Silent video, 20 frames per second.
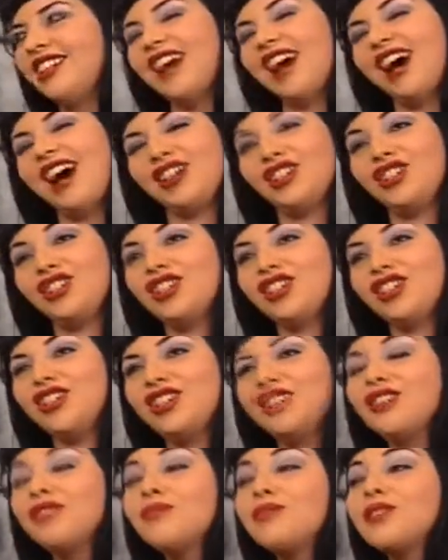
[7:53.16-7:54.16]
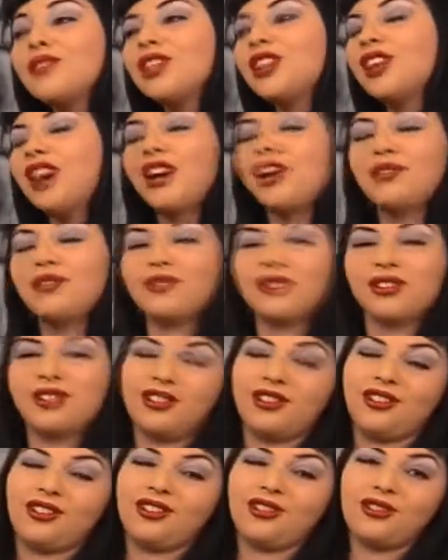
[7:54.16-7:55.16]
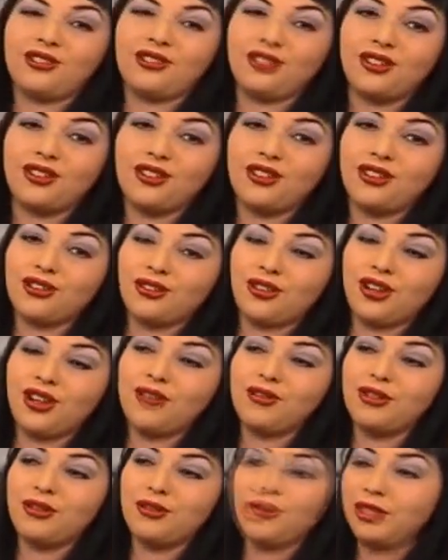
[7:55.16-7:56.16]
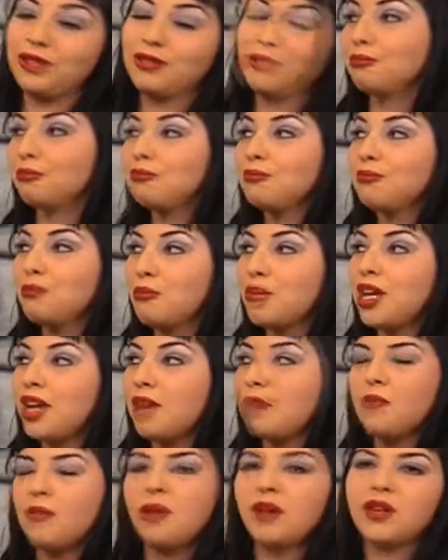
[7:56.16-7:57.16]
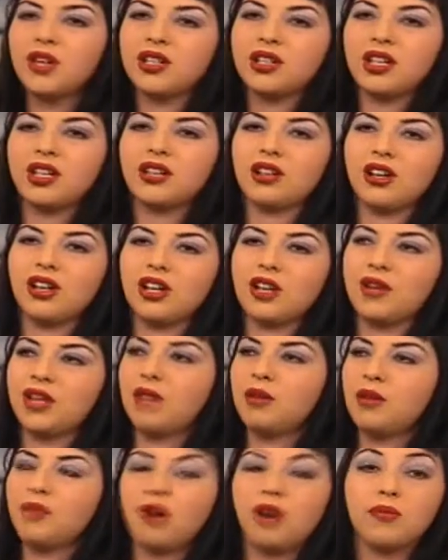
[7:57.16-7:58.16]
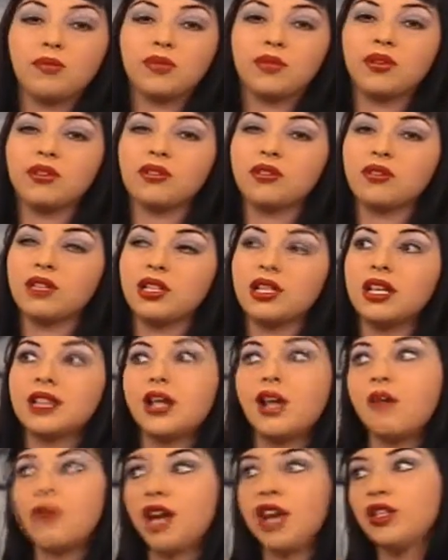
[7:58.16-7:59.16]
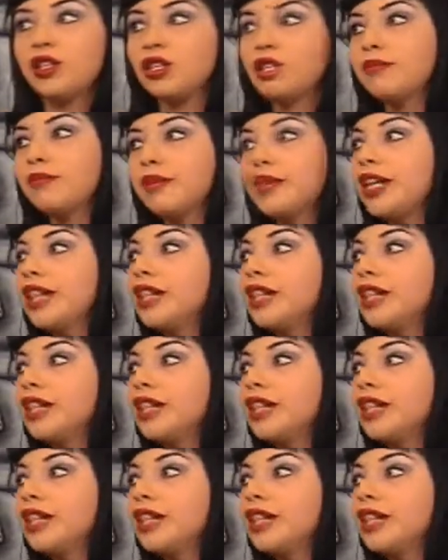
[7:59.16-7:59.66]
Yeah, you would love her. She's a great woman. But yeah, my mom doesn't like talking about that. My mom supposedly does not masturbate.